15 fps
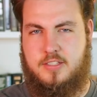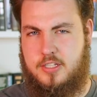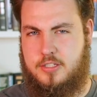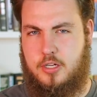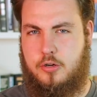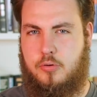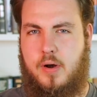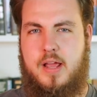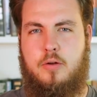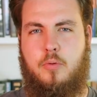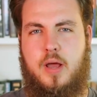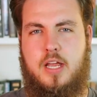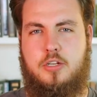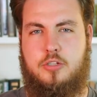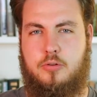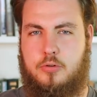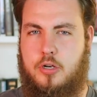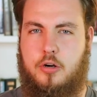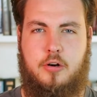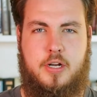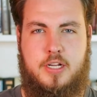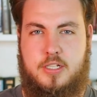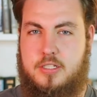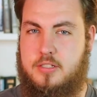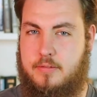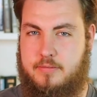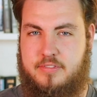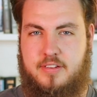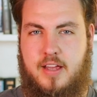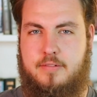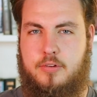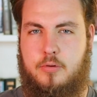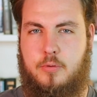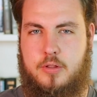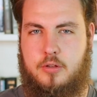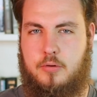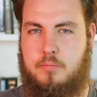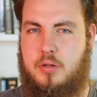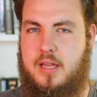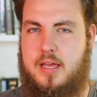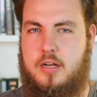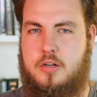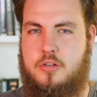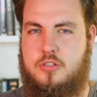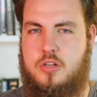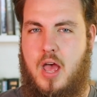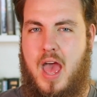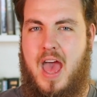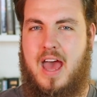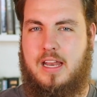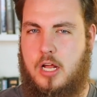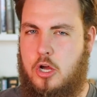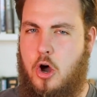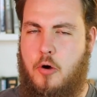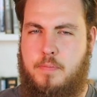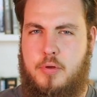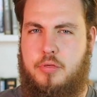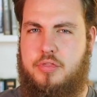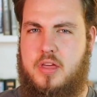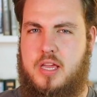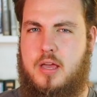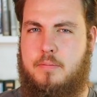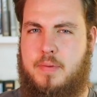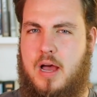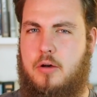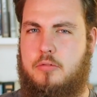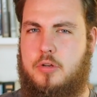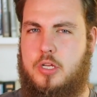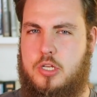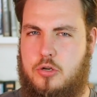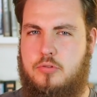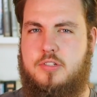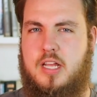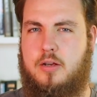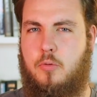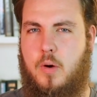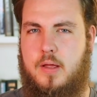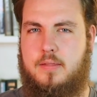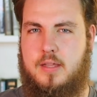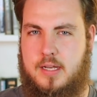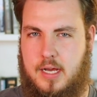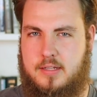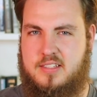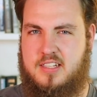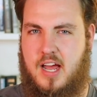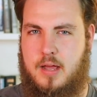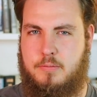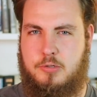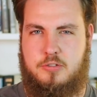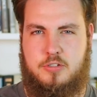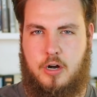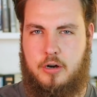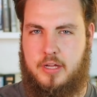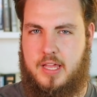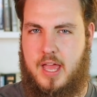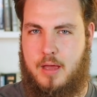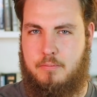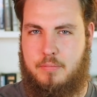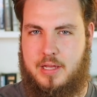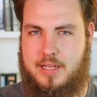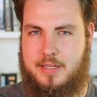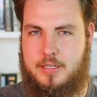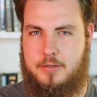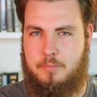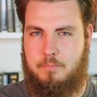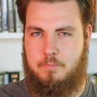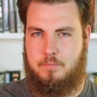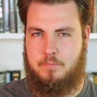This is a great way to curry some favor with your players, and I hope you think about using one the next time you start a campaign.